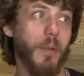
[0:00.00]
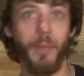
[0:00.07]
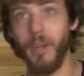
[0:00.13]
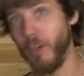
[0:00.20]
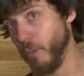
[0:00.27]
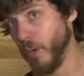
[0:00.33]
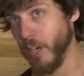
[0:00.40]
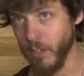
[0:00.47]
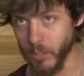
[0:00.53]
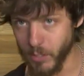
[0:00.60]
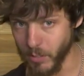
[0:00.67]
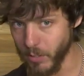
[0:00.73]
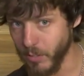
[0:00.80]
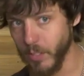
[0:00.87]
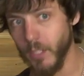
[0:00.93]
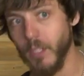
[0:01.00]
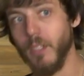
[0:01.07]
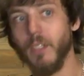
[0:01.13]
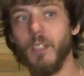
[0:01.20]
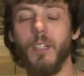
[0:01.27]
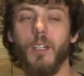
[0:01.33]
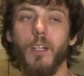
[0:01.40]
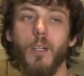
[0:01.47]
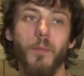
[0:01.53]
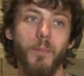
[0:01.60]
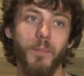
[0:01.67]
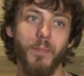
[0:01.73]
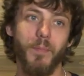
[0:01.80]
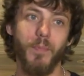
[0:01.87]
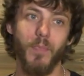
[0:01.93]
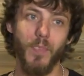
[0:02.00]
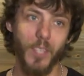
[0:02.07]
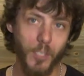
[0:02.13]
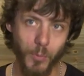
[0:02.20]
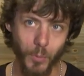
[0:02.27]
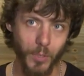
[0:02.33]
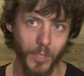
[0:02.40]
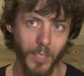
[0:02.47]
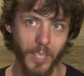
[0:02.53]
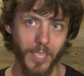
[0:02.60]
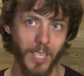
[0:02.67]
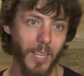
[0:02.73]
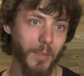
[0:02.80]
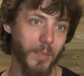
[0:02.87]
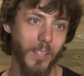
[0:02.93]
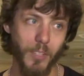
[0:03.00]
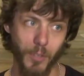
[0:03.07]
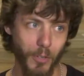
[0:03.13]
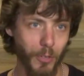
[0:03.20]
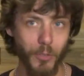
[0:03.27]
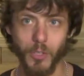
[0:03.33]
into my new record deal. This one, like these are new